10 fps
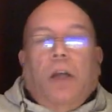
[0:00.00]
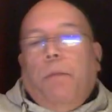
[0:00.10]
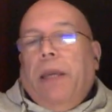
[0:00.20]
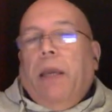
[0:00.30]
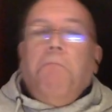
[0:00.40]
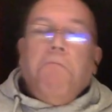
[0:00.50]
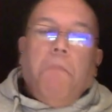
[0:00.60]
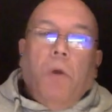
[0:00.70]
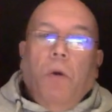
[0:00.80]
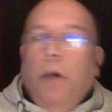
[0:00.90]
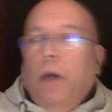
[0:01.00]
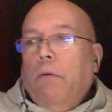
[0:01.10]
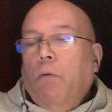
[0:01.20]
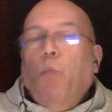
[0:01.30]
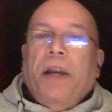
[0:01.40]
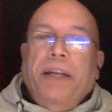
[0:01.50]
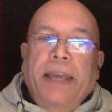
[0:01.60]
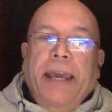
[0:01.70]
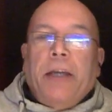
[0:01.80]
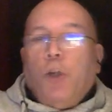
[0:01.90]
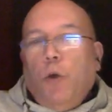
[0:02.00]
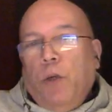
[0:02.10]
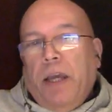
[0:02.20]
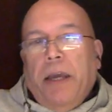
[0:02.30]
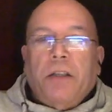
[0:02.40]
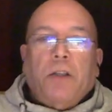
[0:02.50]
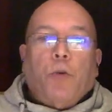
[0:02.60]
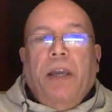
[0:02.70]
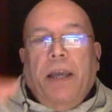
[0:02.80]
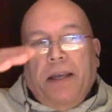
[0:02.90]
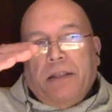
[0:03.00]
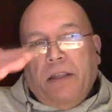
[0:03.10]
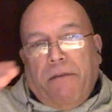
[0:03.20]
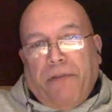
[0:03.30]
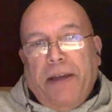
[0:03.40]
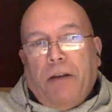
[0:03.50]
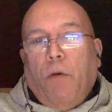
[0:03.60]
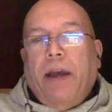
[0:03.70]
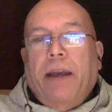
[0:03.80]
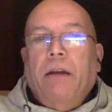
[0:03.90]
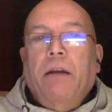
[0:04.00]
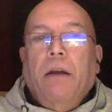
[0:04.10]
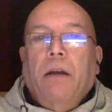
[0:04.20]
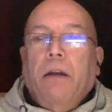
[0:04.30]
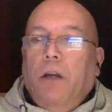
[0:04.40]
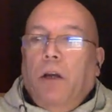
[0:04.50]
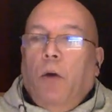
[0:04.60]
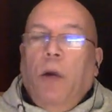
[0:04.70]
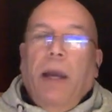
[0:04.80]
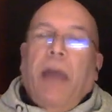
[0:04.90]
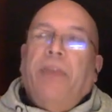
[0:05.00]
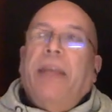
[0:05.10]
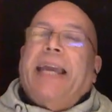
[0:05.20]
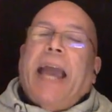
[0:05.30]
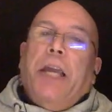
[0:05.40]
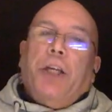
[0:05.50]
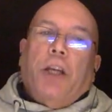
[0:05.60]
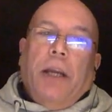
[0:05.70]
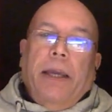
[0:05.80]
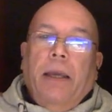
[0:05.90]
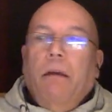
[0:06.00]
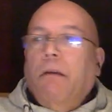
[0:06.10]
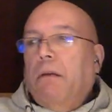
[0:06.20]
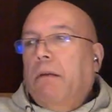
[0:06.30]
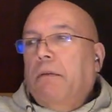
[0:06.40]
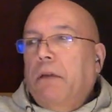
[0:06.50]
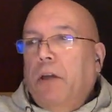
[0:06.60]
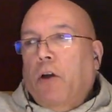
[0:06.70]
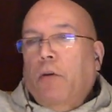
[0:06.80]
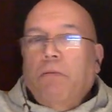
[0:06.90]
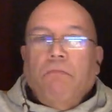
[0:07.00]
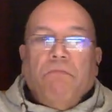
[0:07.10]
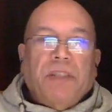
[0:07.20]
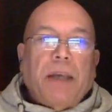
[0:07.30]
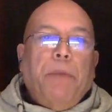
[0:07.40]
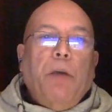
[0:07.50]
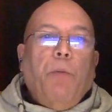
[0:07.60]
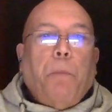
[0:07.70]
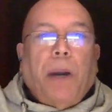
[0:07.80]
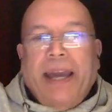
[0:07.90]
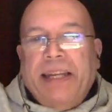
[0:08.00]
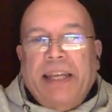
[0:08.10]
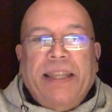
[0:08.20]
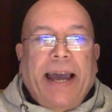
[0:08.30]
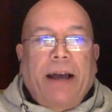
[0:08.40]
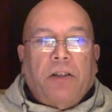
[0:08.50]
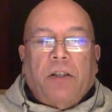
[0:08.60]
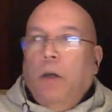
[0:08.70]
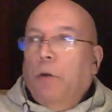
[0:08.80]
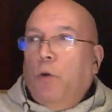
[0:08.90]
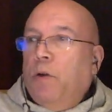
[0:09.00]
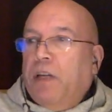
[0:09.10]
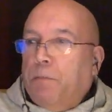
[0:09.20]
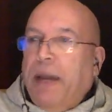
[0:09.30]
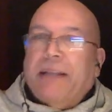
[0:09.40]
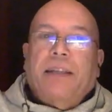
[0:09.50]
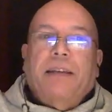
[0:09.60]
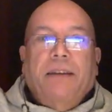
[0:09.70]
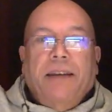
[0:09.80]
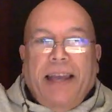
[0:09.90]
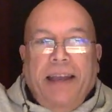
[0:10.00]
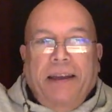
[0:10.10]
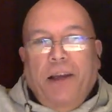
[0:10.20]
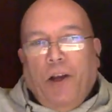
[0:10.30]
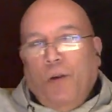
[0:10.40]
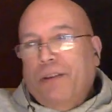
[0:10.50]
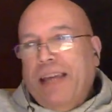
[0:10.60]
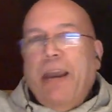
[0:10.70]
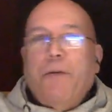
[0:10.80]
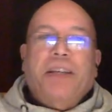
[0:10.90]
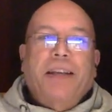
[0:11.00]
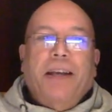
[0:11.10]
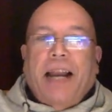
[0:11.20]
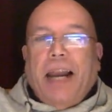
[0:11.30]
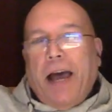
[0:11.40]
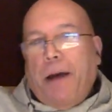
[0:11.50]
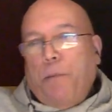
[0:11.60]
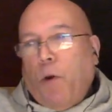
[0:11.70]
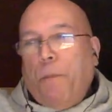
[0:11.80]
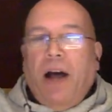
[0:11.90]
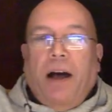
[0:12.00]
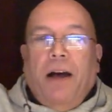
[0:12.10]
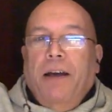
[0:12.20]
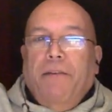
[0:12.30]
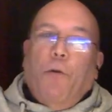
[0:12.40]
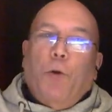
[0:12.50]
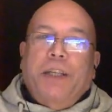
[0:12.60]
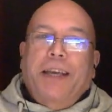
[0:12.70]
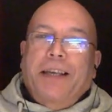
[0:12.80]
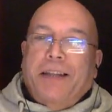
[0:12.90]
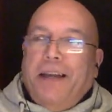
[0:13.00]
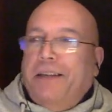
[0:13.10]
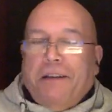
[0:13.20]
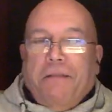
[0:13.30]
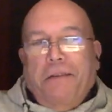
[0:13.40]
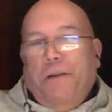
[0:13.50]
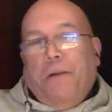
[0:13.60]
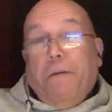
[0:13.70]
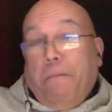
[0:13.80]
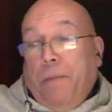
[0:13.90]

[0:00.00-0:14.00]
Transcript: going to be you know, one year, two years, three years, and then fade away, you know, and then occasionally, you know, somebody would play it in their house. You didn't expect to, you know, hear it in a club or a bar 40 years later, you know.